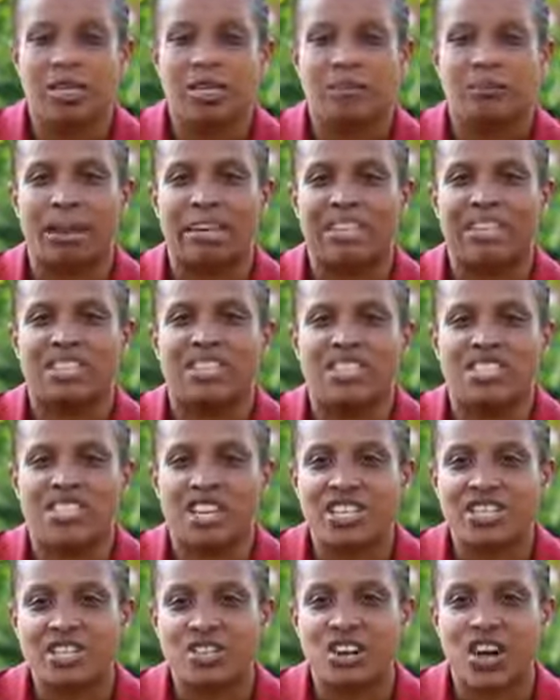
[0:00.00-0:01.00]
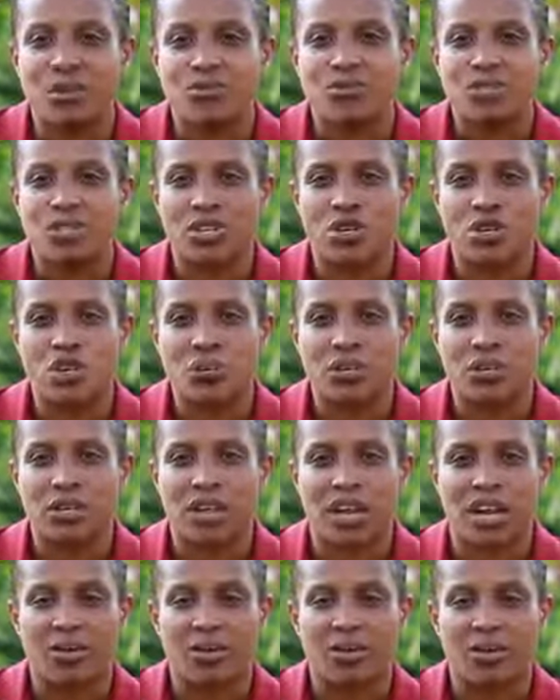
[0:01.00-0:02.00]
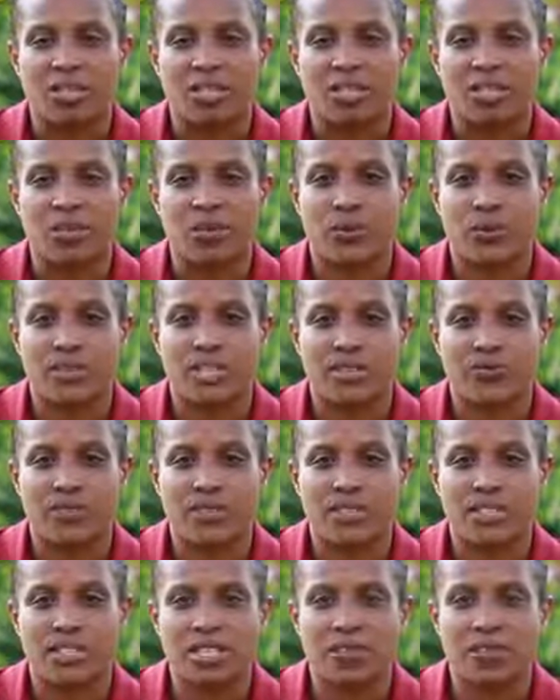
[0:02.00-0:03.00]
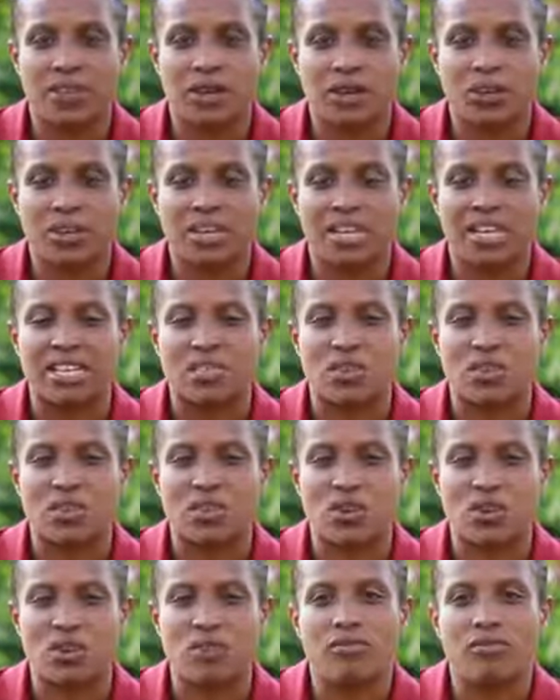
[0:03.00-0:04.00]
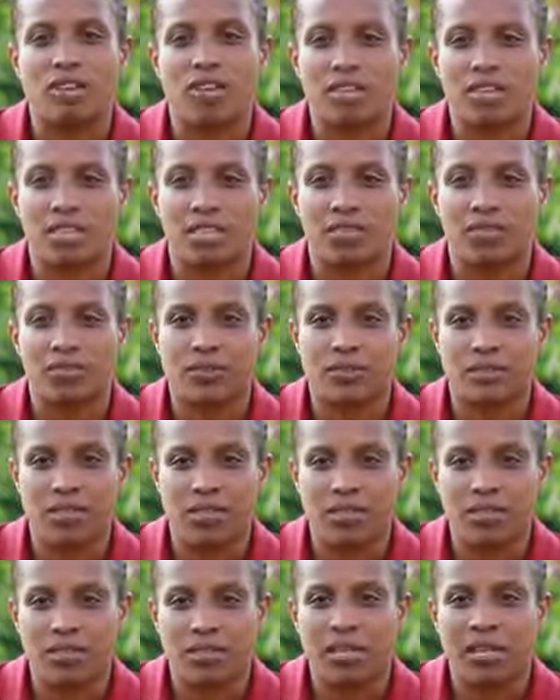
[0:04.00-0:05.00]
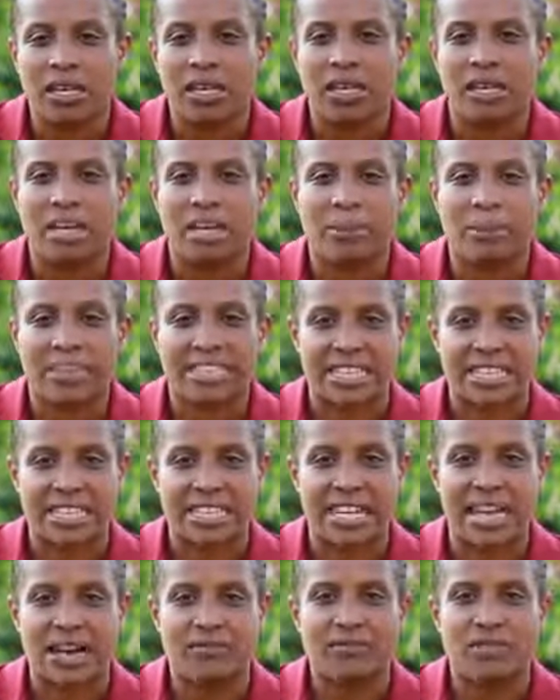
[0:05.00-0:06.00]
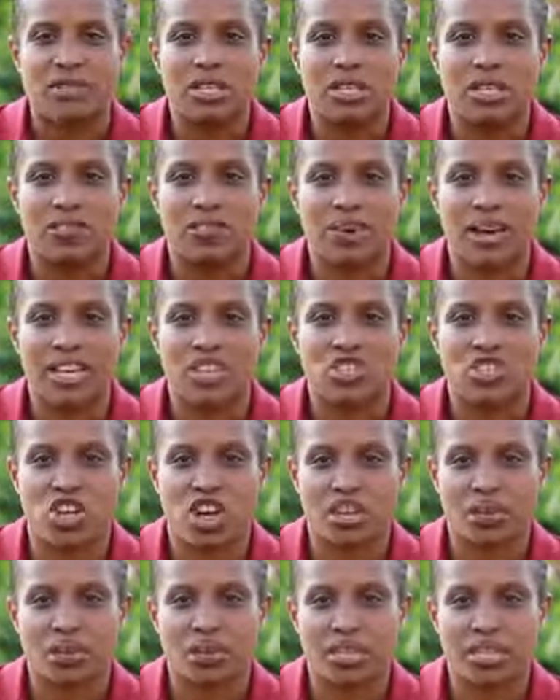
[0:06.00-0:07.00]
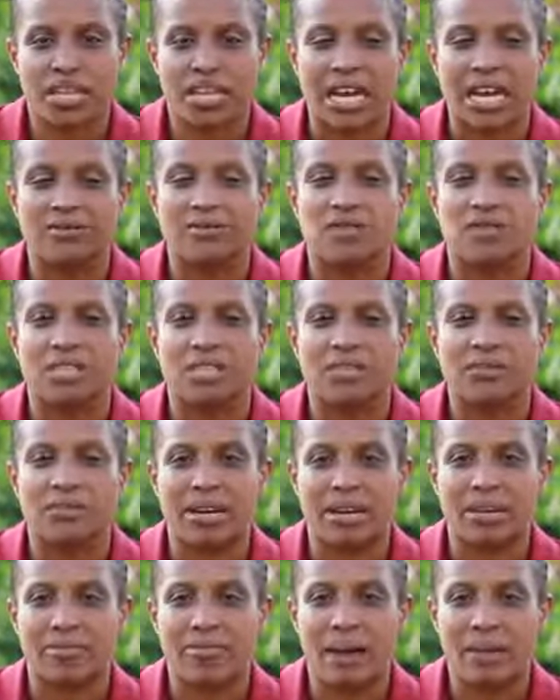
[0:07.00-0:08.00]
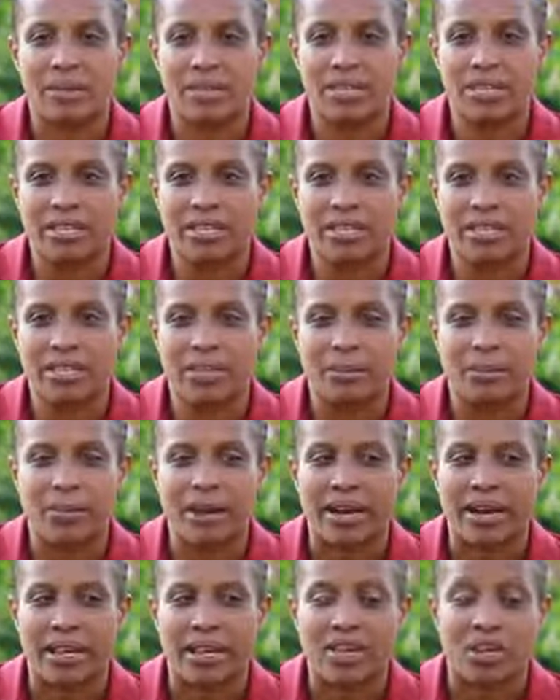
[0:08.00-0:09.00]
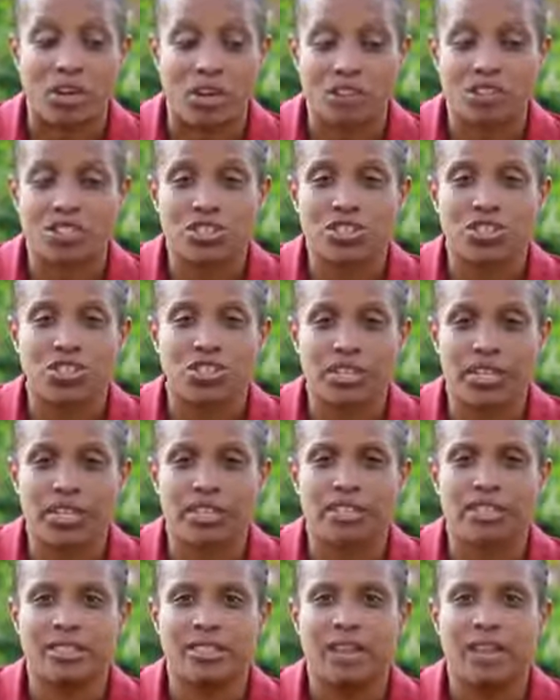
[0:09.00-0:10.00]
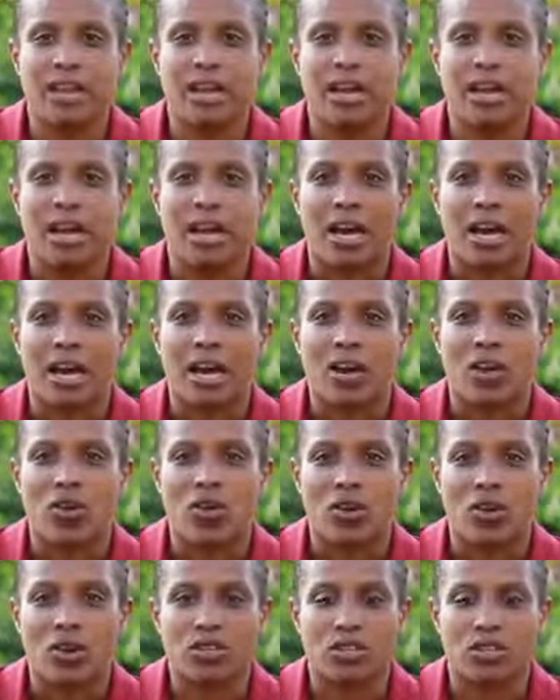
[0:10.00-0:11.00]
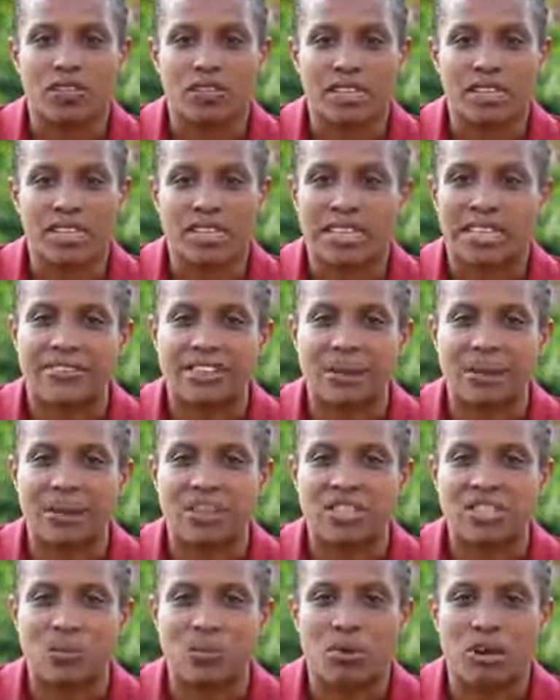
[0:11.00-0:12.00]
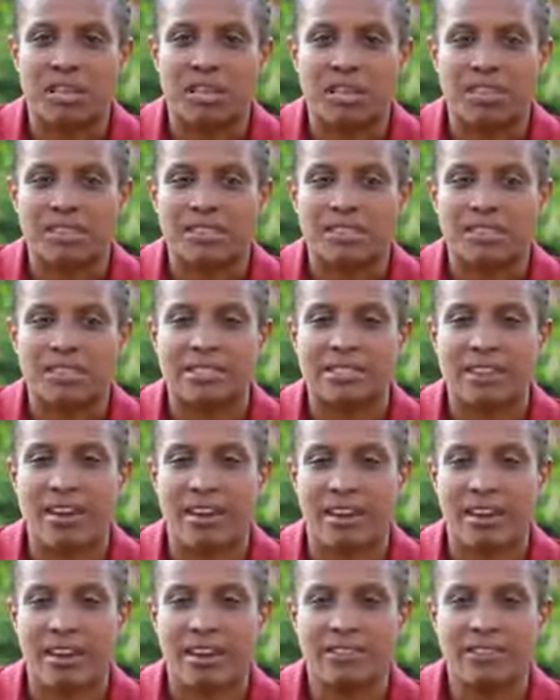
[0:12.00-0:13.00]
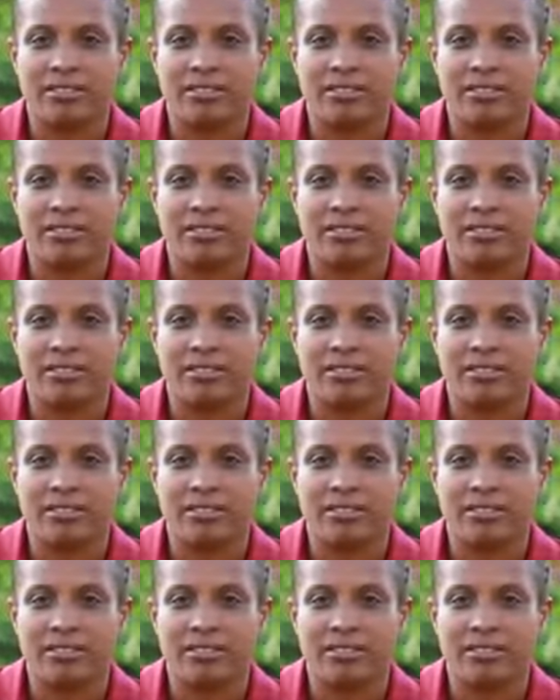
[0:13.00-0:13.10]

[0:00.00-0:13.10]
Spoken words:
My decision to come to the open campus was, first of all, because it was convenient for me. It meant I didn't have to leave my job, I didn't have to leave my family, my young children, and go out of state, leave them in somebody else's care.